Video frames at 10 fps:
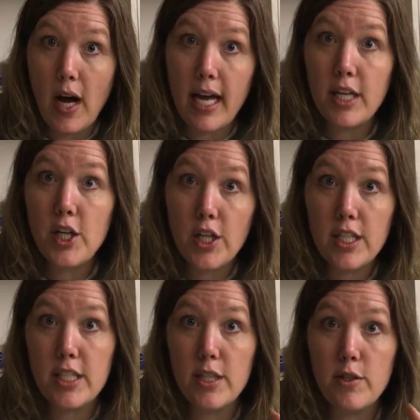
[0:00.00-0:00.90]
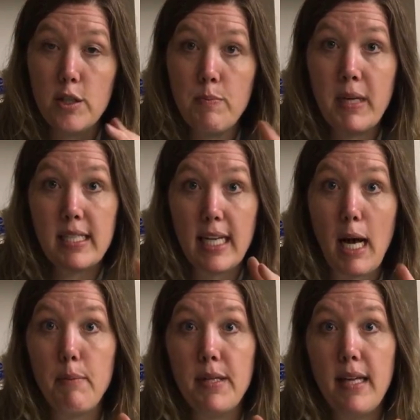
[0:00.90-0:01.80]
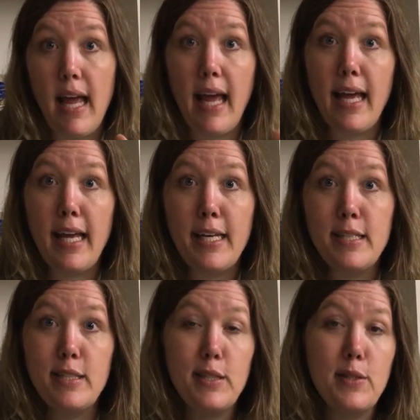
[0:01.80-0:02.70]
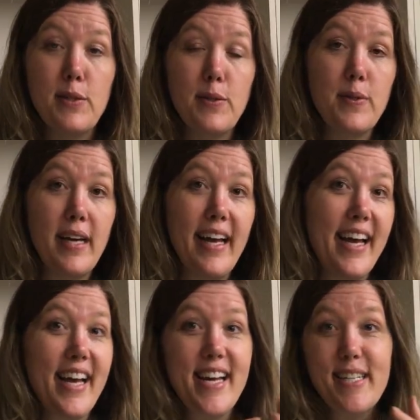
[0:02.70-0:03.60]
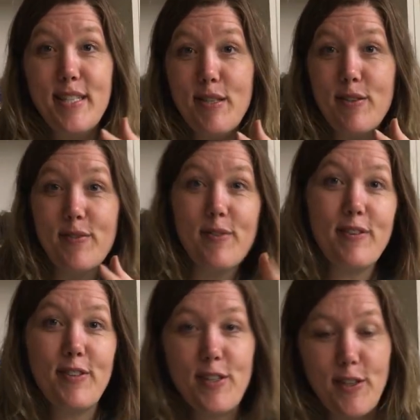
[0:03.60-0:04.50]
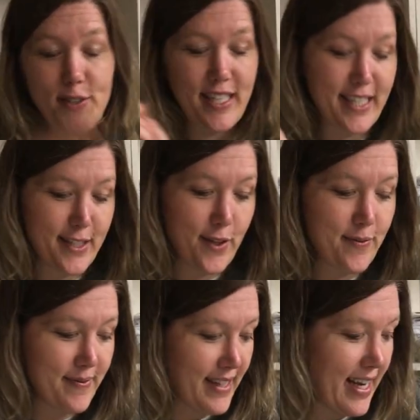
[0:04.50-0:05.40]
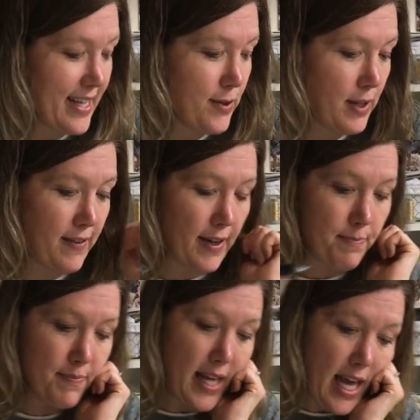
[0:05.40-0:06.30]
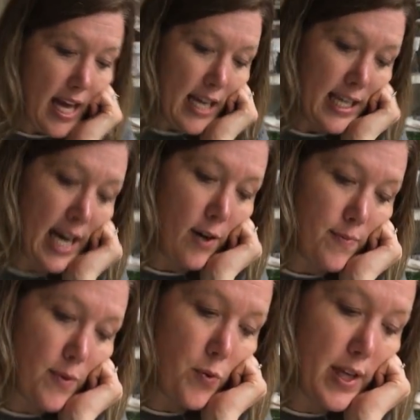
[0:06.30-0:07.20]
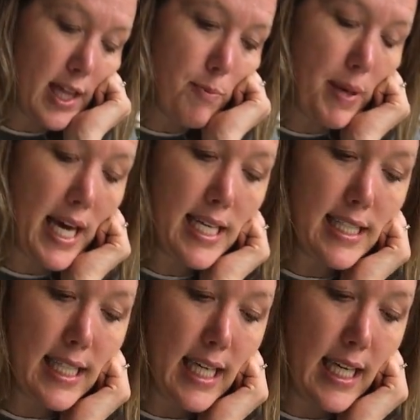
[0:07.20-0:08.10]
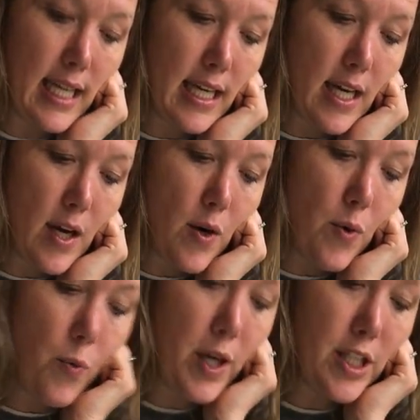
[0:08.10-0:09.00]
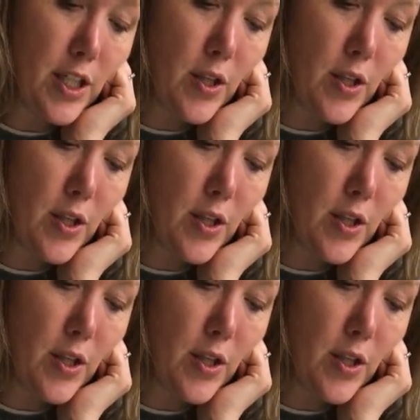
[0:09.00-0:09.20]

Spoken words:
I encourage you to mix it up and to review those things. So it's really fun. Now, with the paisley, what you're